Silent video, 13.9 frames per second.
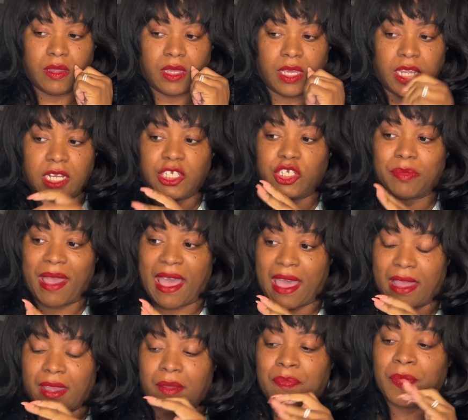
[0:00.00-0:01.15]
each
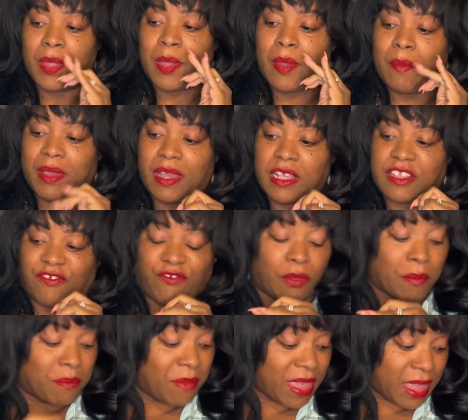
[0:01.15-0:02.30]
bag, because for
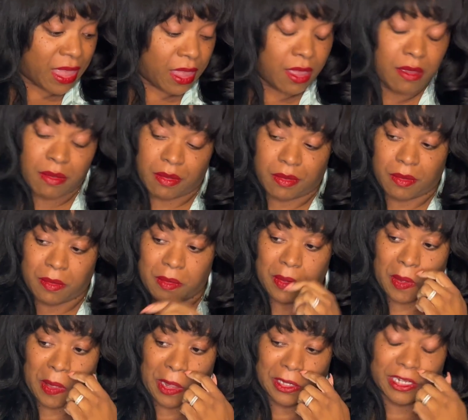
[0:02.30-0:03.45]
me,
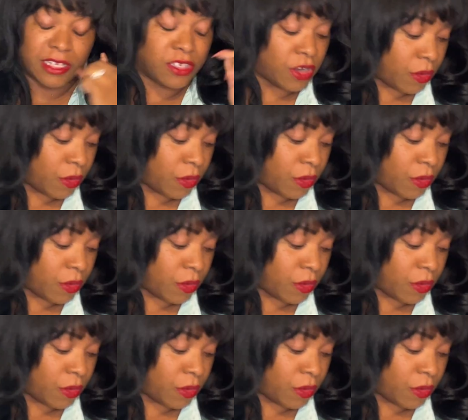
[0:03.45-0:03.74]
let's start